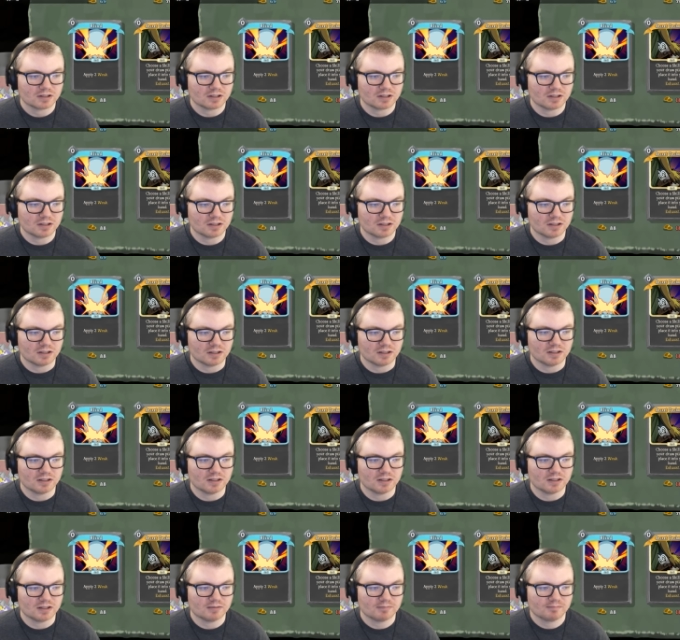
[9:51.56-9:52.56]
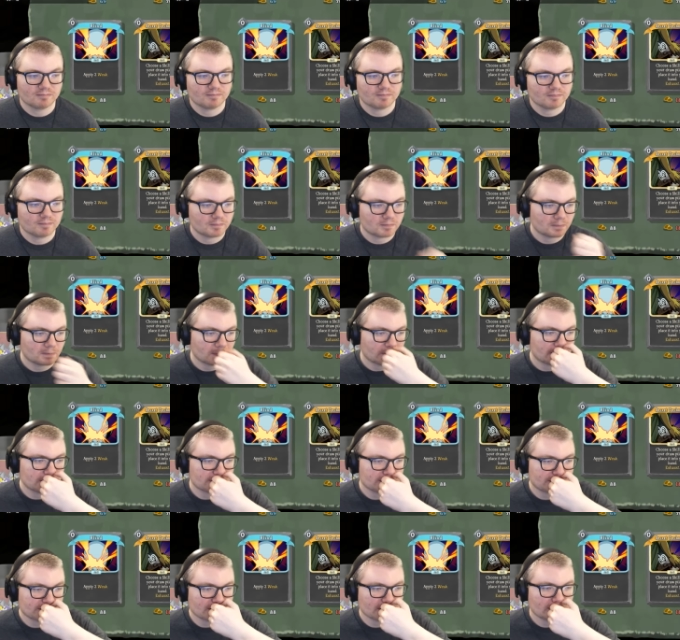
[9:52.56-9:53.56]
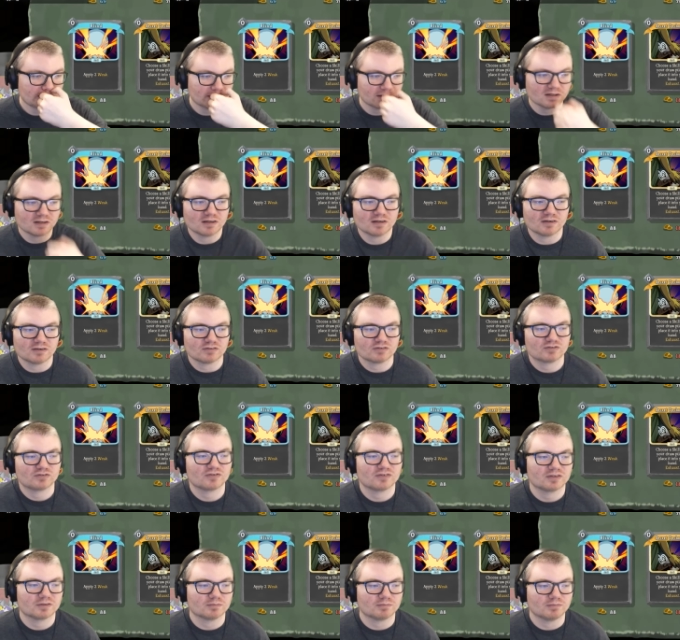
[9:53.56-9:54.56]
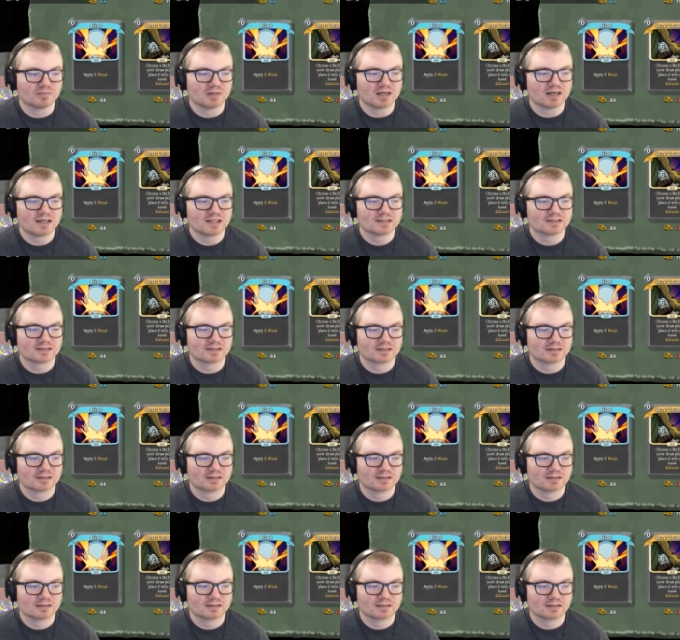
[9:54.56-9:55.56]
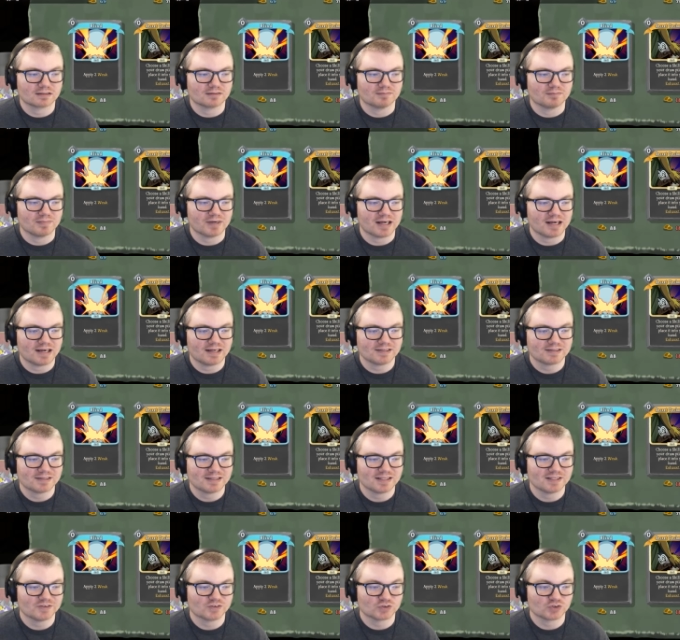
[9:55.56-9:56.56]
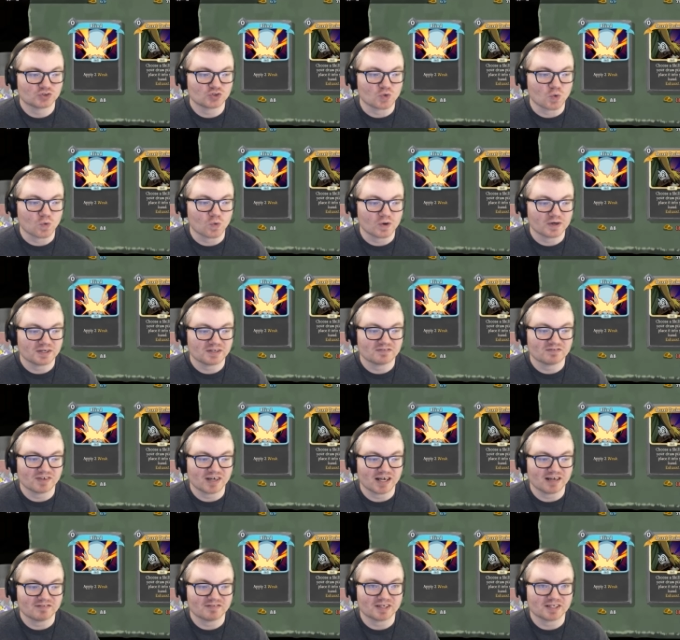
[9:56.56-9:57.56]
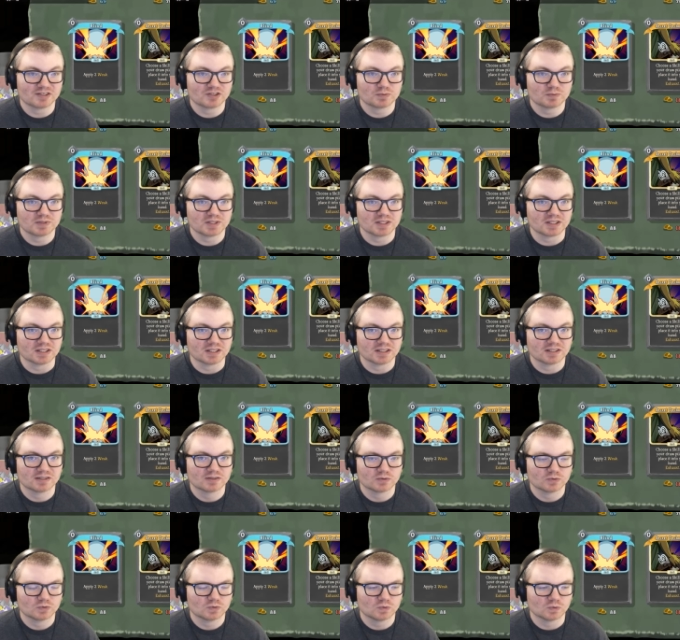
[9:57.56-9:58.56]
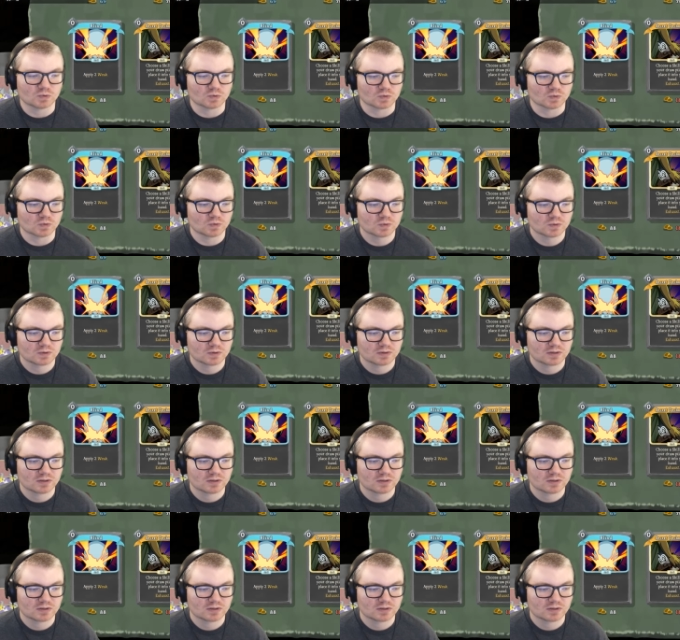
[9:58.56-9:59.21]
Uh, the start of boss combats, heal 25 HP. Ooh.